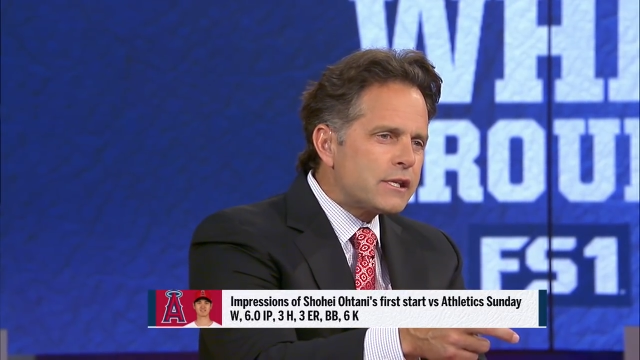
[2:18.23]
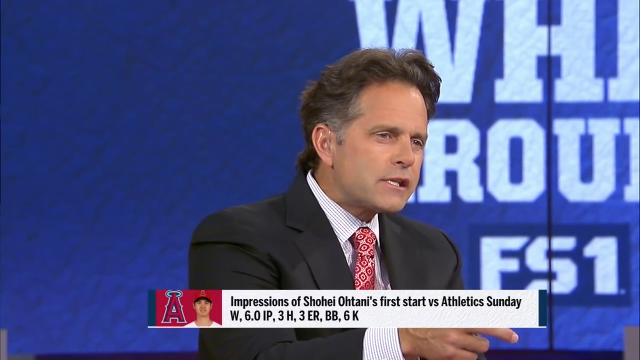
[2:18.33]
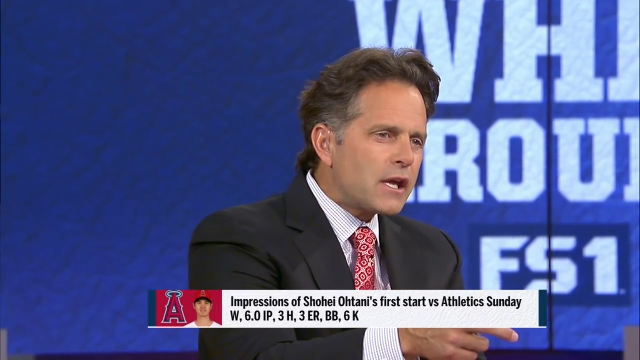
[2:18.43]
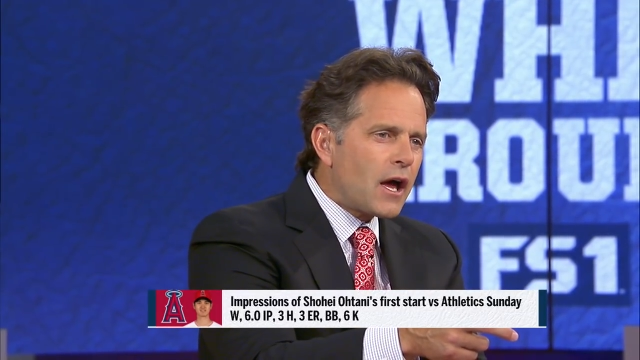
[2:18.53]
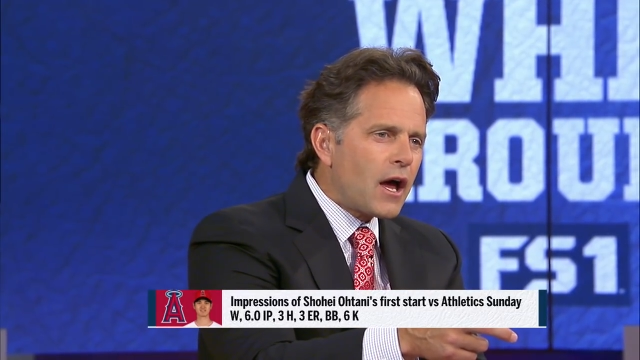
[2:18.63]

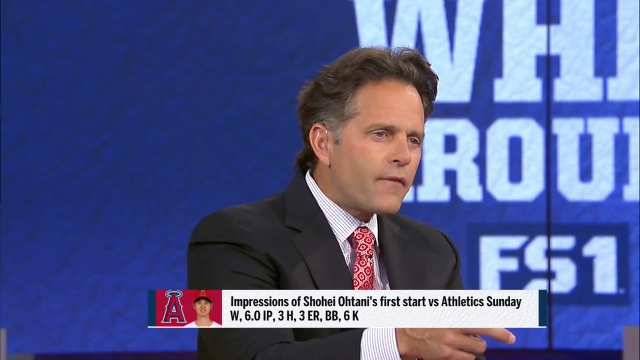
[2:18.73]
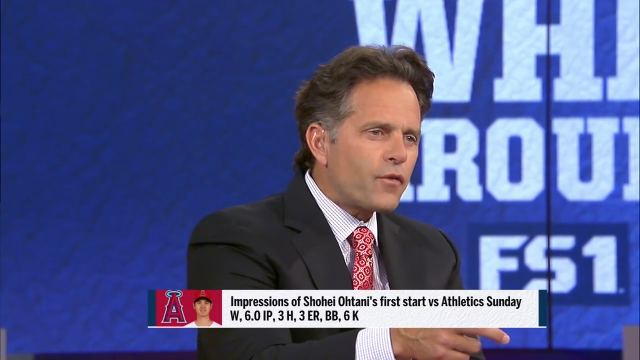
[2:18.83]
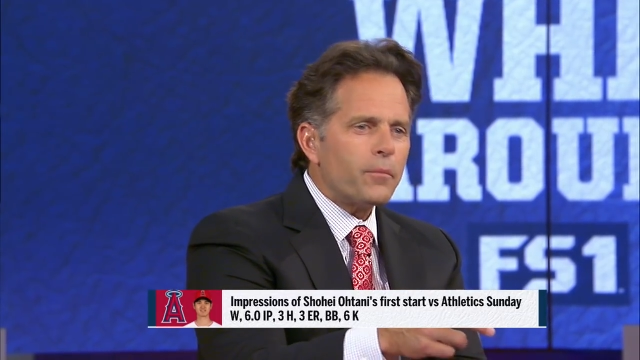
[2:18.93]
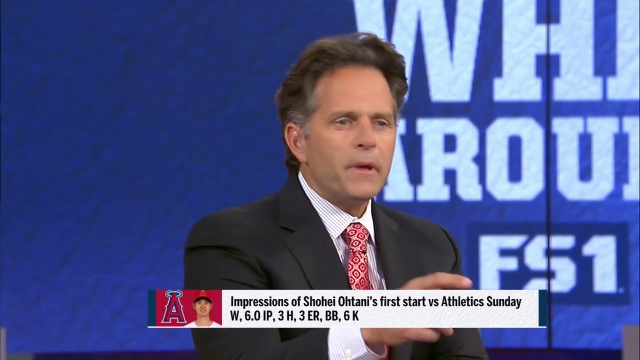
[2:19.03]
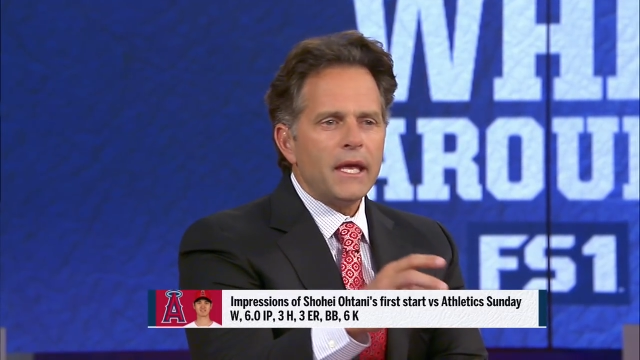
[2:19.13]
stuff
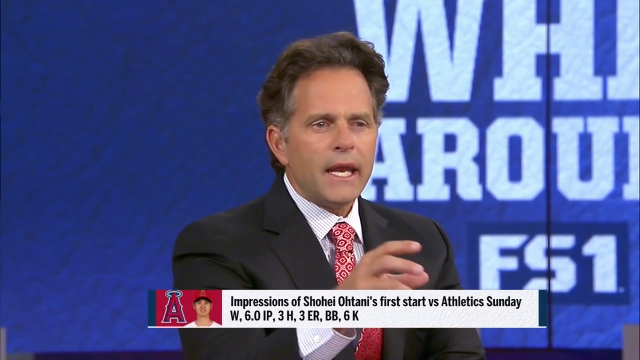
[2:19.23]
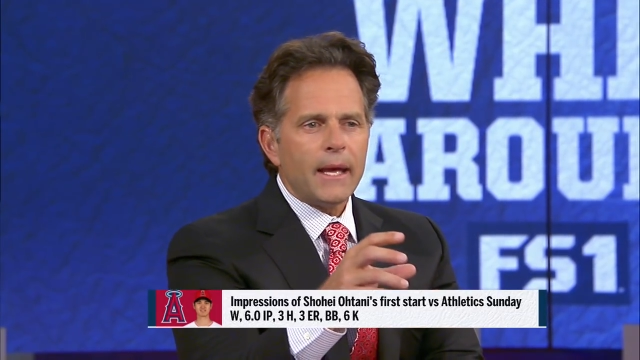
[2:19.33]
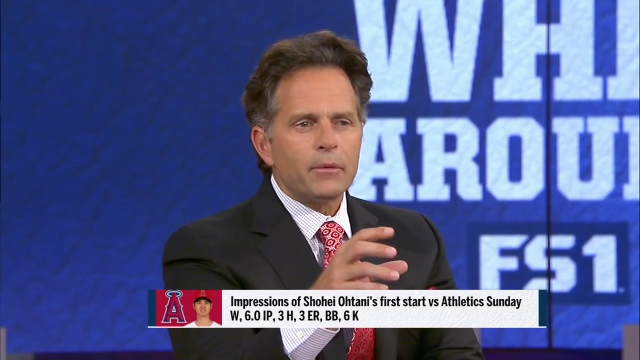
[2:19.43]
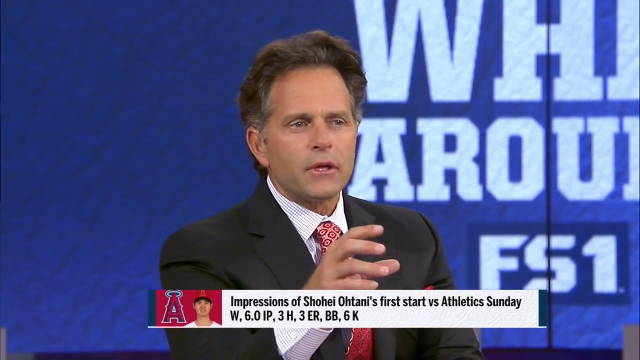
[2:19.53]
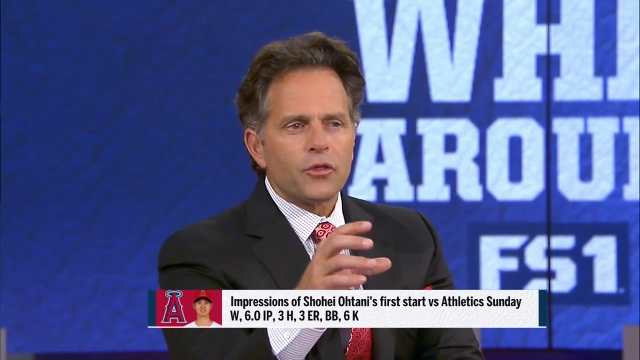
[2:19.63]
or being
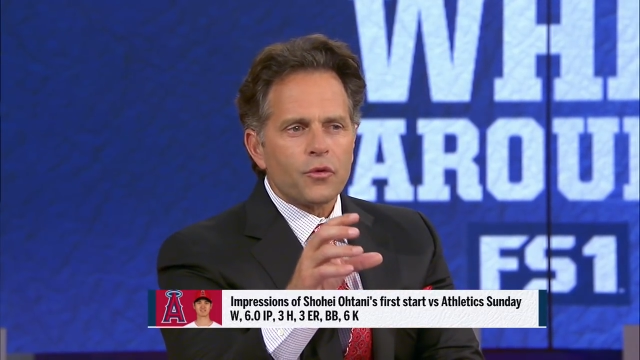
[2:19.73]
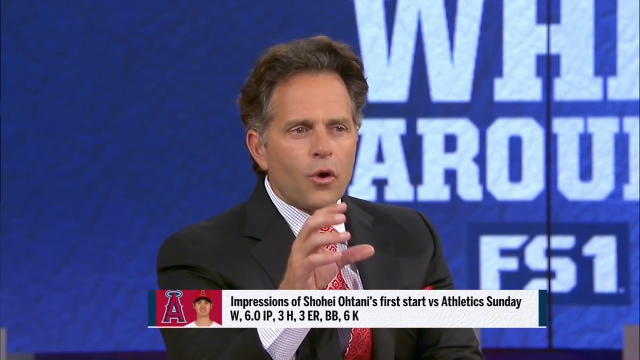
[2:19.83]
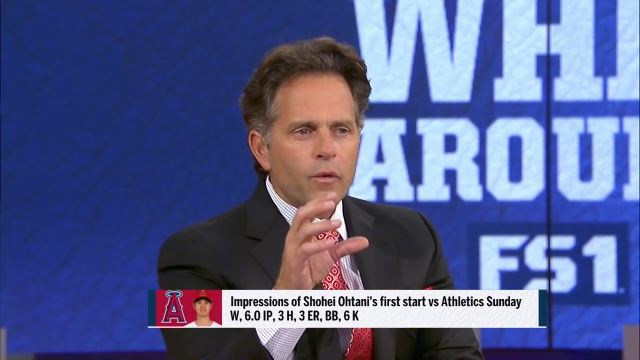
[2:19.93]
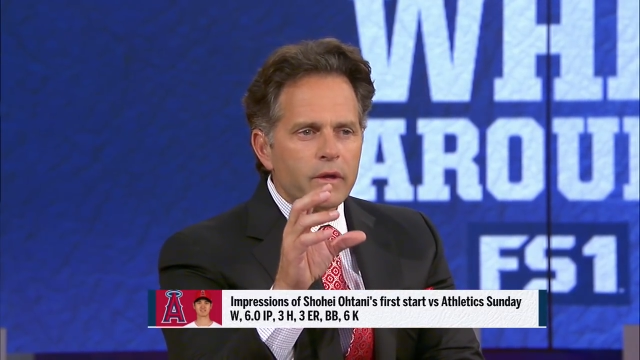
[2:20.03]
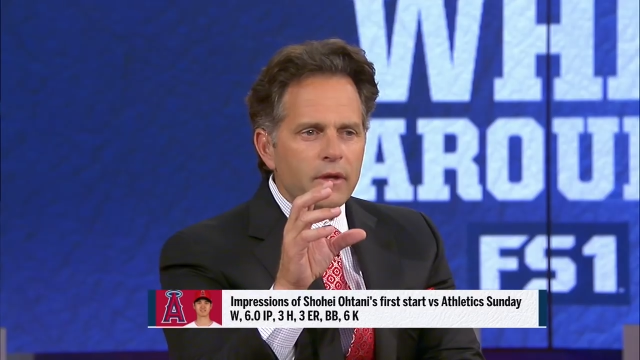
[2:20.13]
able to
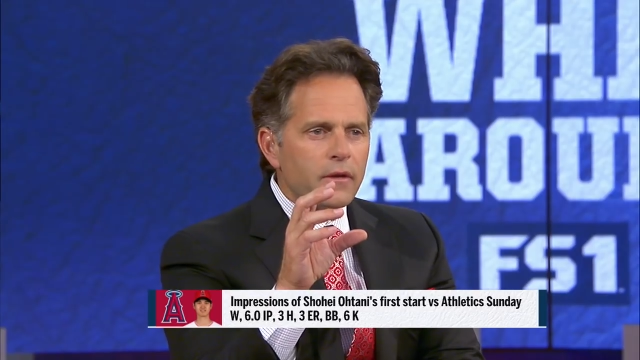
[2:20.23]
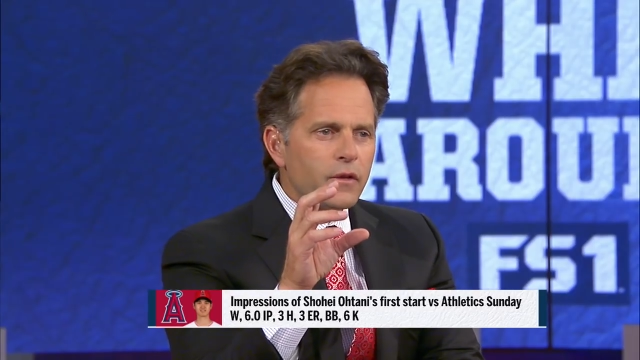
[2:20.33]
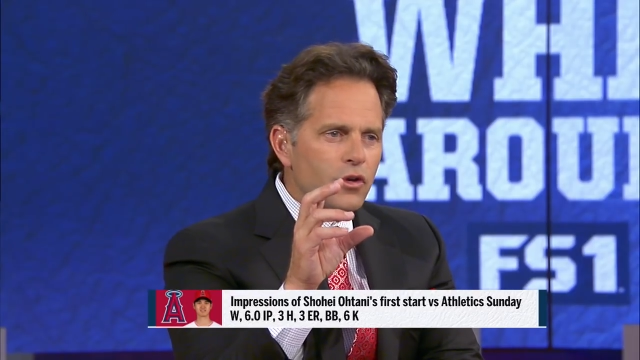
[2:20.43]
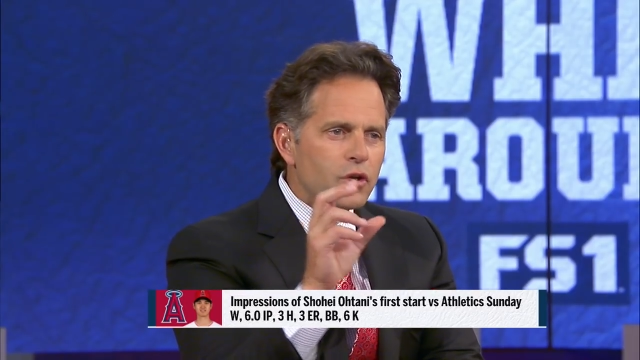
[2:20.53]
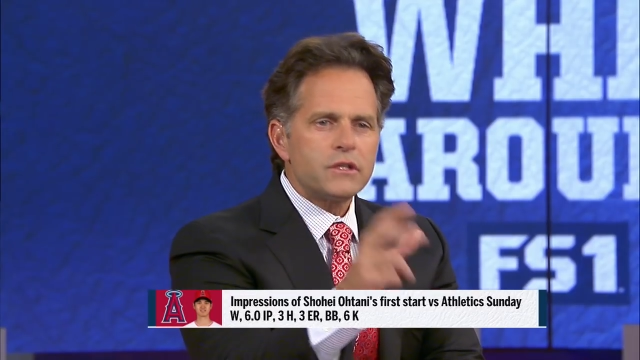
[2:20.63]
throw the
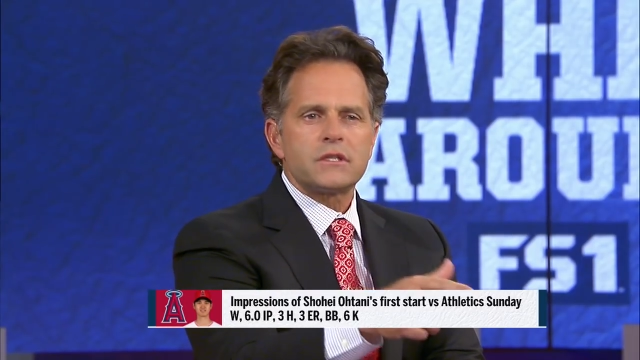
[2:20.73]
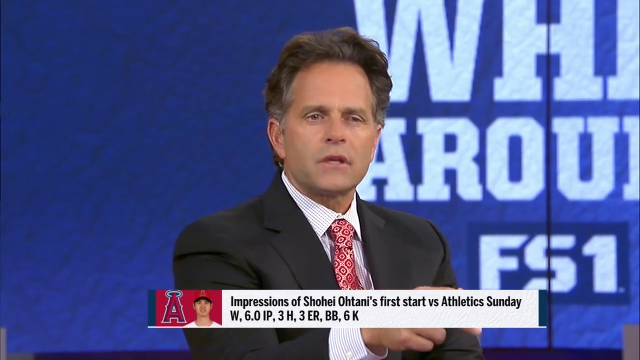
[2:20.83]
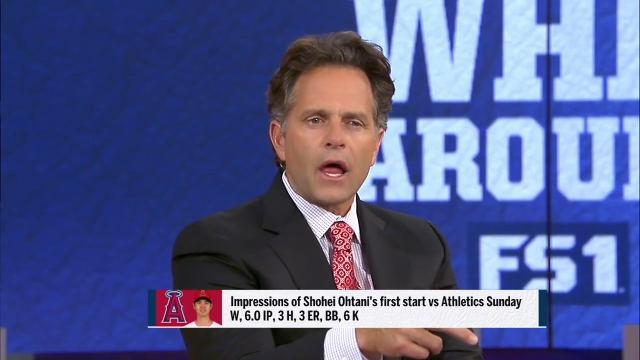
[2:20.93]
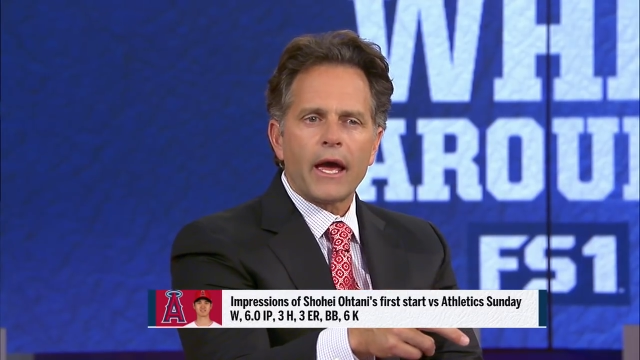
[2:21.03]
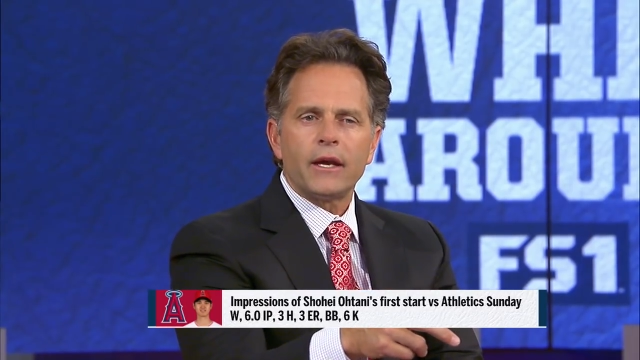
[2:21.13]
the good
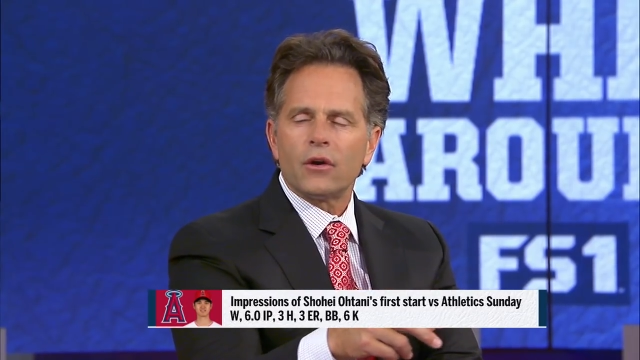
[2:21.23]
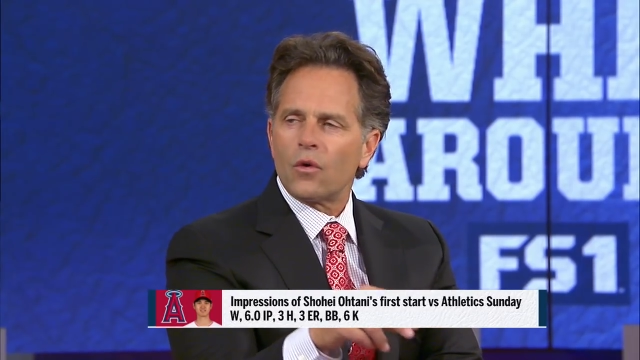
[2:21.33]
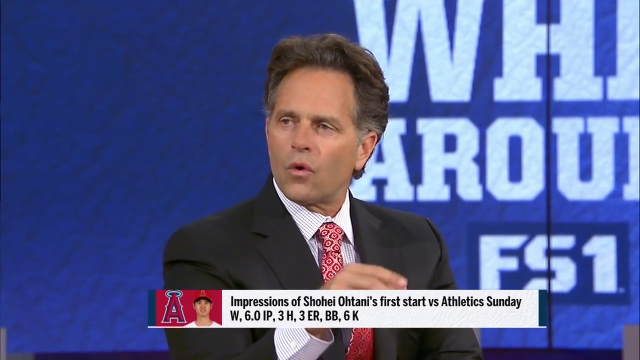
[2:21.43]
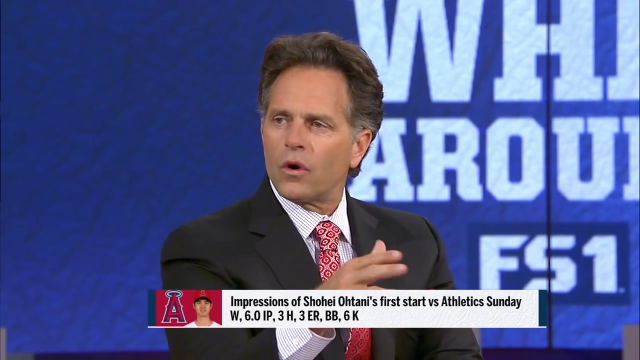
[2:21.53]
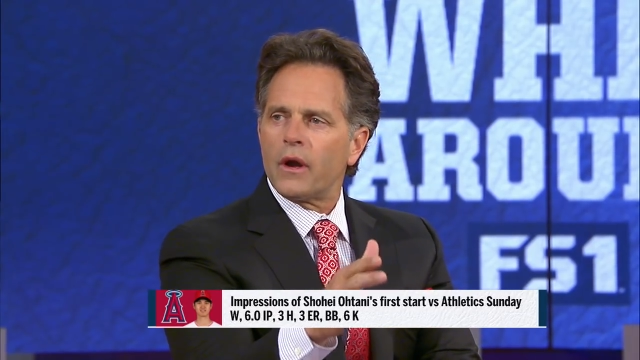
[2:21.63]
slider
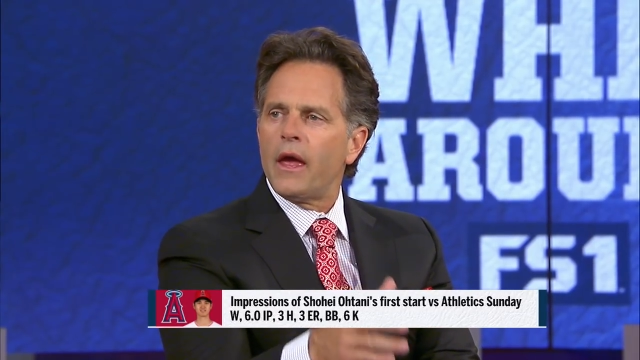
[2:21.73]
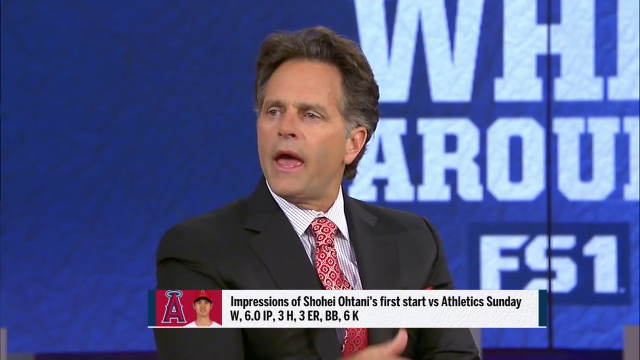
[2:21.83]
or